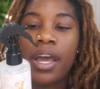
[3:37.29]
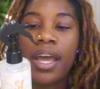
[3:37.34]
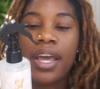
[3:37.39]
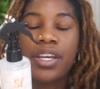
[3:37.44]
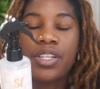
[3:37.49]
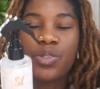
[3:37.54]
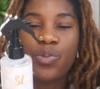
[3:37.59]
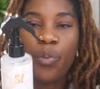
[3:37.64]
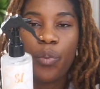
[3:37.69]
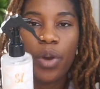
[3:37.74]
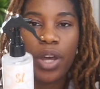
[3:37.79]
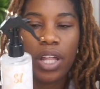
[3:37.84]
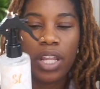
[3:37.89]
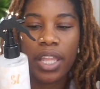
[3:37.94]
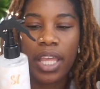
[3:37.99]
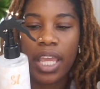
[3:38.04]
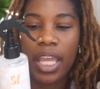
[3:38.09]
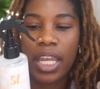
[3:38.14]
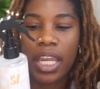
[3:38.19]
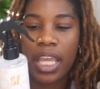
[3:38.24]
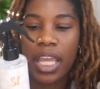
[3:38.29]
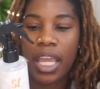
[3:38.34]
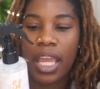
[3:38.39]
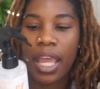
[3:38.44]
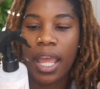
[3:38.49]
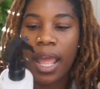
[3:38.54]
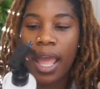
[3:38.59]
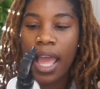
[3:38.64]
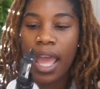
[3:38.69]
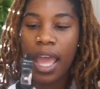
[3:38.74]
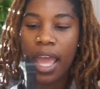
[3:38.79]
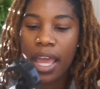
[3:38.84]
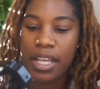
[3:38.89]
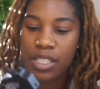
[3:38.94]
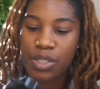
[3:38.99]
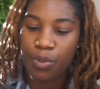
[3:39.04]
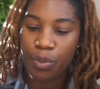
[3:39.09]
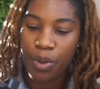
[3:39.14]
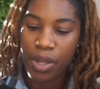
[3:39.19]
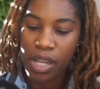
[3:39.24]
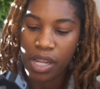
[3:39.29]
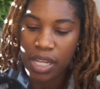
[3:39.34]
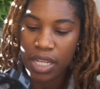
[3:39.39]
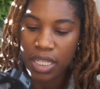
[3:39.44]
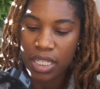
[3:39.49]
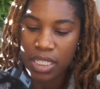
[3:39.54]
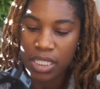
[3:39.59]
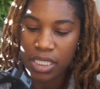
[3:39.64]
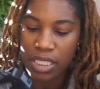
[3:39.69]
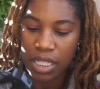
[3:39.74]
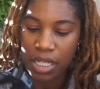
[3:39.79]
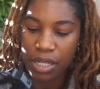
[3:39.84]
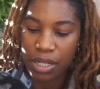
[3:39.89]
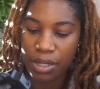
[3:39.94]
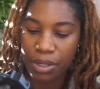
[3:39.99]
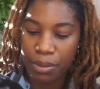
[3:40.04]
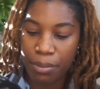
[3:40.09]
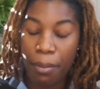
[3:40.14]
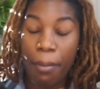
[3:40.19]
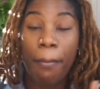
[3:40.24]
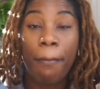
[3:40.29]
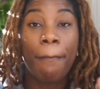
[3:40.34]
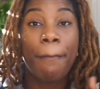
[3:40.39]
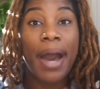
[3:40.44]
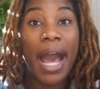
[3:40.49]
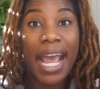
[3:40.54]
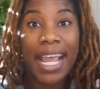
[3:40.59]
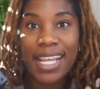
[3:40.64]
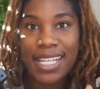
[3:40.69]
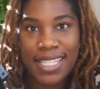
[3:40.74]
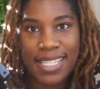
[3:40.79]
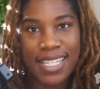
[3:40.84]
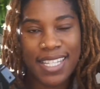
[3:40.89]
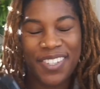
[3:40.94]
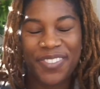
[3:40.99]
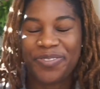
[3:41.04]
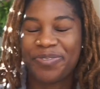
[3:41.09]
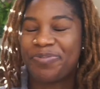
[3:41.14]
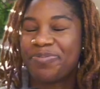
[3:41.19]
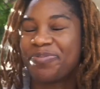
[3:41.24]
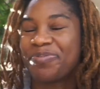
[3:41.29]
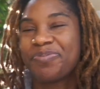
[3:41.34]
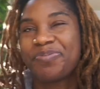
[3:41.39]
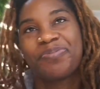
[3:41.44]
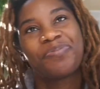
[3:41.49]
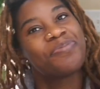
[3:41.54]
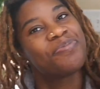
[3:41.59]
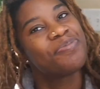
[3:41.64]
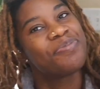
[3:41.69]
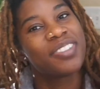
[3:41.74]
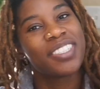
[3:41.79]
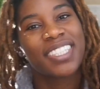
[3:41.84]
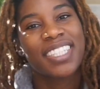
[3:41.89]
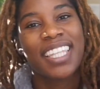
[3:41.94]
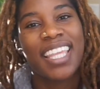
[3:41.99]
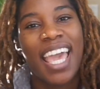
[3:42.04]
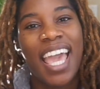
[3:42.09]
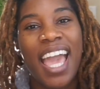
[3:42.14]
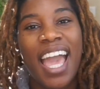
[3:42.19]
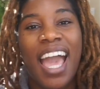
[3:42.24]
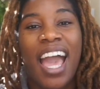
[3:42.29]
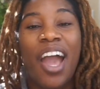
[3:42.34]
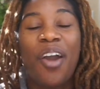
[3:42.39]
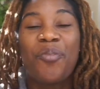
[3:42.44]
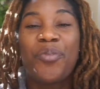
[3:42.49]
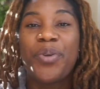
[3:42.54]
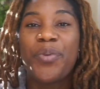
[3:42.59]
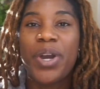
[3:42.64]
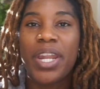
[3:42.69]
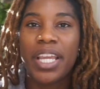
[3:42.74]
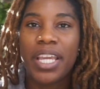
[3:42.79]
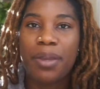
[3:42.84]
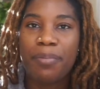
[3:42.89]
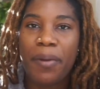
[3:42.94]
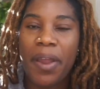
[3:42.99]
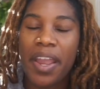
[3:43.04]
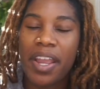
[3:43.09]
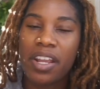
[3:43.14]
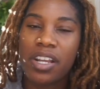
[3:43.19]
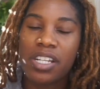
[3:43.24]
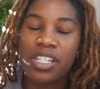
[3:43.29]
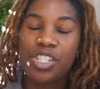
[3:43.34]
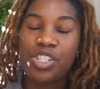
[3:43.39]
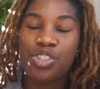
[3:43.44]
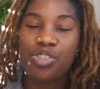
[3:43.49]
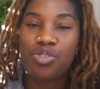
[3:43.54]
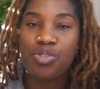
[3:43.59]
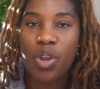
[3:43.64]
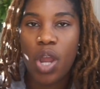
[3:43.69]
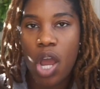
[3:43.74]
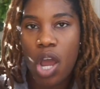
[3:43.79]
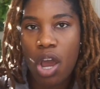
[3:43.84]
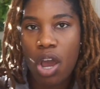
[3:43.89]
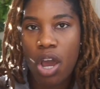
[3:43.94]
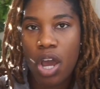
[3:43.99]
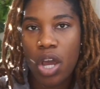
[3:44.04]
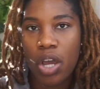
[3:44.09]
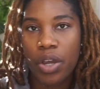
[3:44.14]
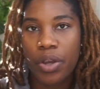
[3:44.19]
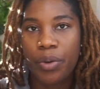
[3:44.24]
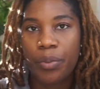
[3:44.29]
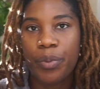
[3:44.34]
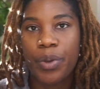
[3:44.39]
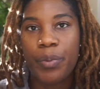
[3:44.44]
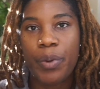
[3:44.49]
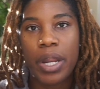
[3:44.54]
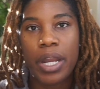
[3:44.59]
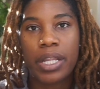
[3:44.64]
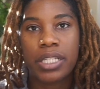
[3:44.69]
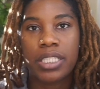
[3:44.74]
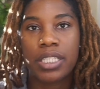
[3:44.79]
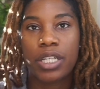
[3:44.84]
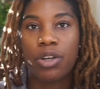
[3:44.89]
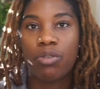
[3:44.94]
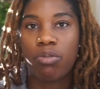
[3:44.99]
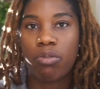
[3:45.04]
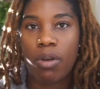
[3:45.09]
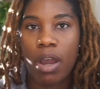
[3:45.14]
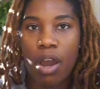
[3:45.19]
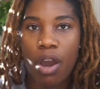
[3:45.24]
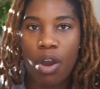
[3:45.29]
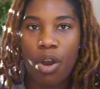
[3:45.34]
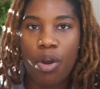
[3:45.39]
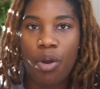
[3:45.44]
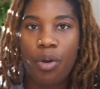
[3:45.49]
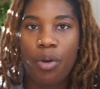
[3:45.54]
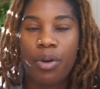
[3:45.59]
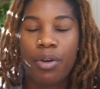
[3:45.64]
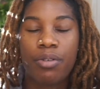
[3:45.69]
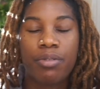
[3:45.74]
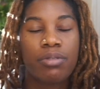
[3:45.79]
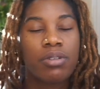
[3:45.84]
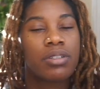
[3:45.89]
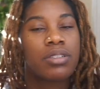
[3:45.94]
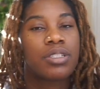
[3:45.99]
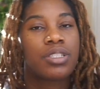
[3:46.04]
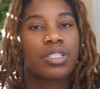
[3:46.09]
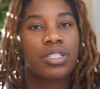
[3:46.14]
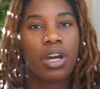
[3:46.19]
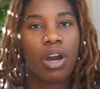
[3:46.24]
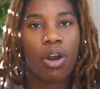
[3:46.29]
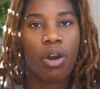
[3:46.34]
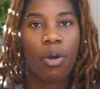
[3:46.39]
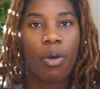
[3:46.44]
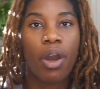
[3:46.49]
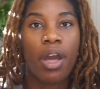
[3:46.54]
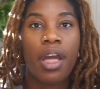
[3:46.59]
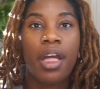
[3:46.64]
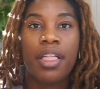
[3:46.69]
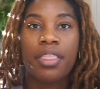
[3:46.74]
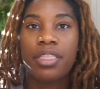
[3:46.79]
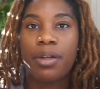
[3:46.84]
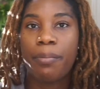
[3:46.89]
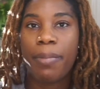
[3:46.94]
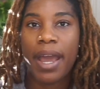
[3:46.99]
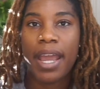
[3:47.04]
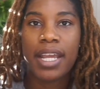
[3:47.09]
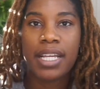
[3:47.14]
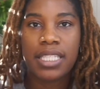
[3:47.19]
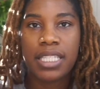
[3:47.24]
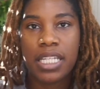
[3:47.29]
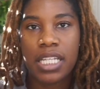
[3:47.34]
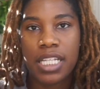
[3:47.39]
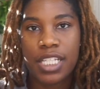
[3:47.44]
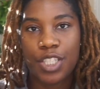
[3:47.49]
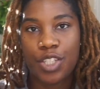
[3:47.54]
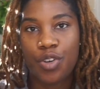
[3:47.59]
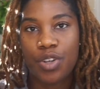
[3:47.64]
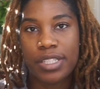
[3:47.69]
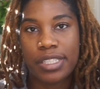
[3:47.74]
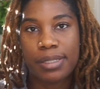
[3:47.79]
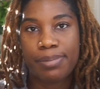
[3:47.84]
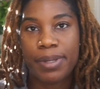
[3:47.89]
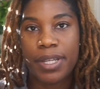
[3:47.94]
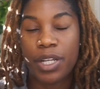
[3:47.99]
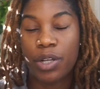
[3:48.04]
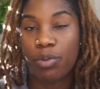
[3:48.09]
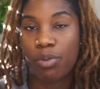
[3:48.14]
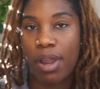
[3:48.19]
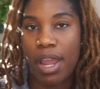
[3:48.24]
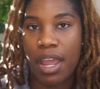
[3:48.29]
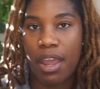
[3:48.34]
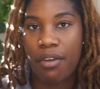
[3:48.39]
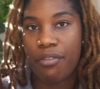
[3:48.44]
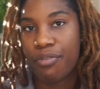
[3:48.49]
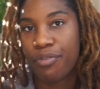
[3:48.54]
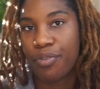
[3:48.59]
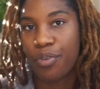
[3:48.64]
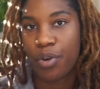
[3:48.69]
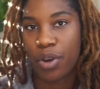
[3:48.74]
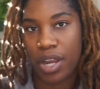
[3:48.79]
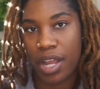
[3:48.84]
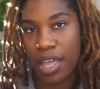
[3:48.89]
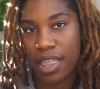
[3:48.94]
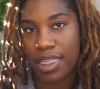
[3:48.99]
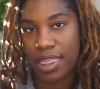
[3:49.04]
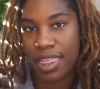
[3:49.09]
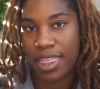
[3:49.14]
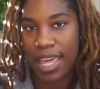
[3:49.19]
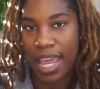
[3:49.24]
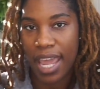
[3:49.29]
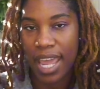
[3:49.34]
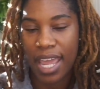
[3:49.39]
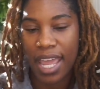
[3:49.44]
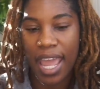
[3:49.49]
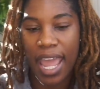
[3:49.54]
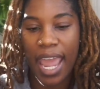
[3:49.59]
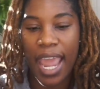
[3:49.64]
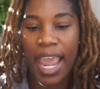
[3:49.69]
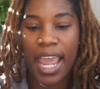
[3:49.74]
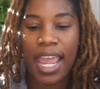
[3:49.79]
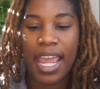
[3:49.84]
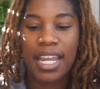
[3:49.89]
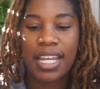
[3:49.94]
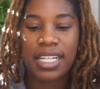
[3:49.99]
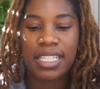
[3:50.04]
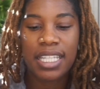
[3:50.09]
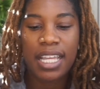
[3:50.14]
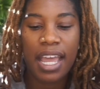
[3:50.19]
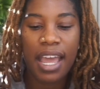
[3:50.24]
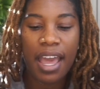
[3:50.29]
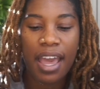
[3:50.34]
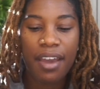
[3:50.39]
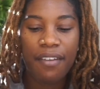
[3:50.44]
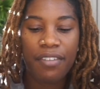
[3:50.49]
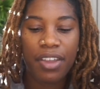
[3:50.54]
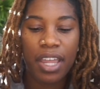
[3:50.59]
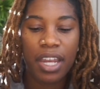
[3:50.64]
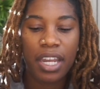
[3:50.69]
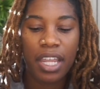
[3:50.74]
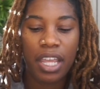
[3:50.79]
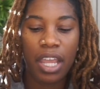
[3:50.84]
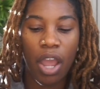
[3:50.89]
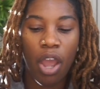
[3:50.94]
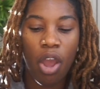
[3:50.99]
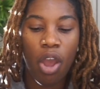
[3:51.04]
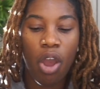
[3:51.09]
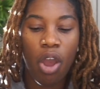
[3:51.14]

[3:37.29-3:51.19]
as well in it, as well as biotin. We want to keep our hair strong, we want it to grow, so the biotin is going to be great for that. And it doesn't have any